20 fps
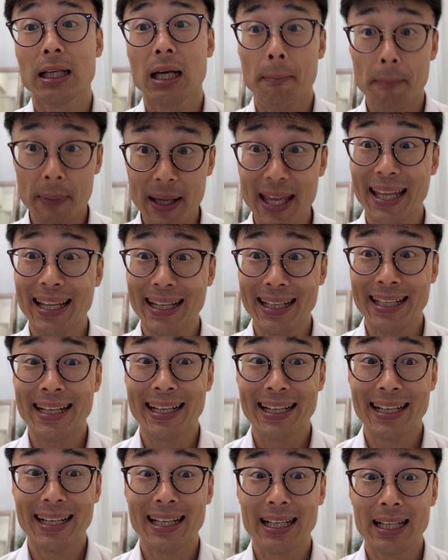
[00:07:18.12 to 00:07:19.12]
pen,
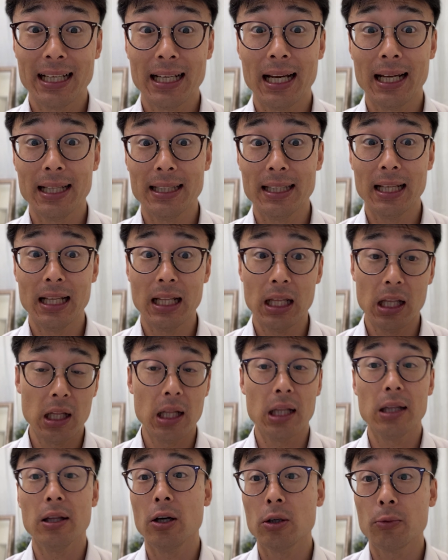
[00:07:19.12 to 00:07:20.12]
and then
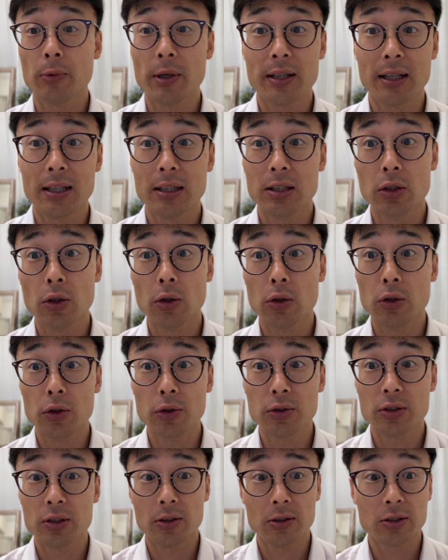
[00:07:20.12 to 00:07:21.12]
along with it you're
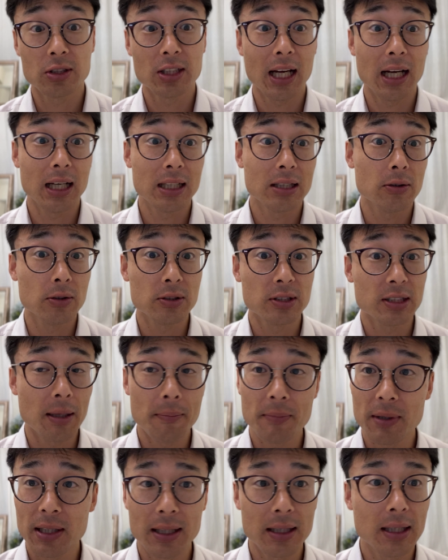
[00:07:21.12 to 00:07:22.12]
using your tongue or
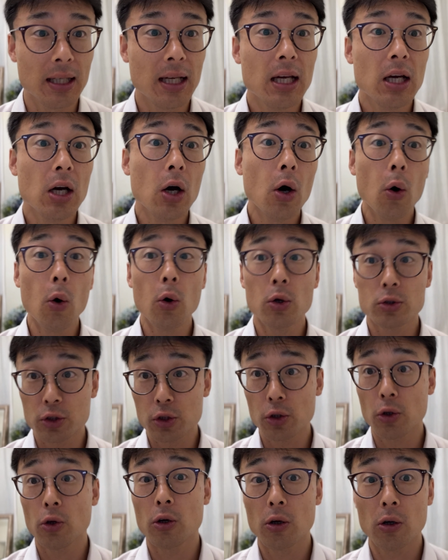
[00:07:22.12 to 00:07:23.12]
something, or
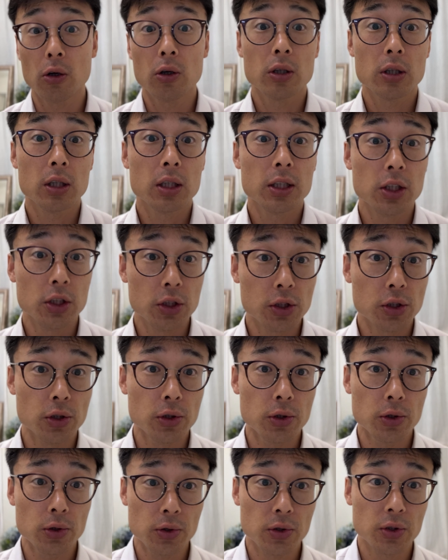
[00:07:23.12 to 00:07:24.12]
jaw
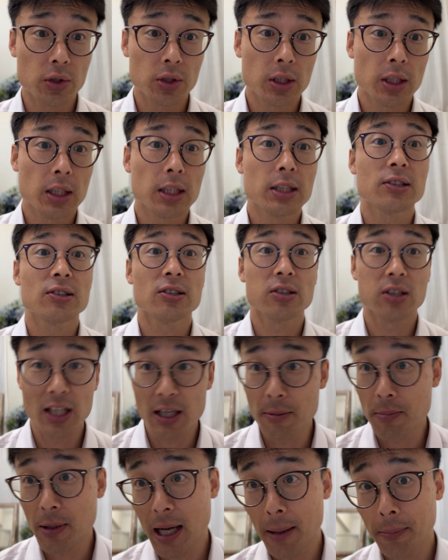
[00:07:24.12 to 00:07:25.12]
issues,
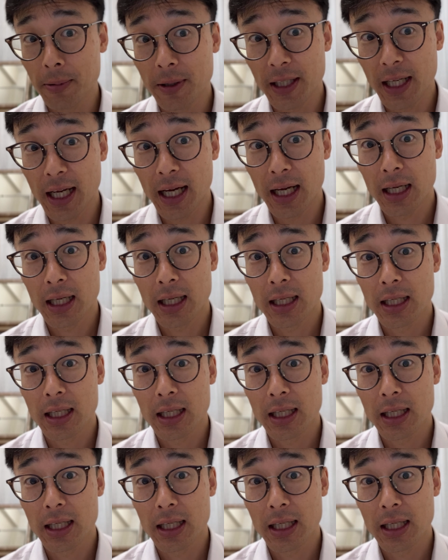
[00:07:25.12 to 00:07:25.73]
sleep apnea.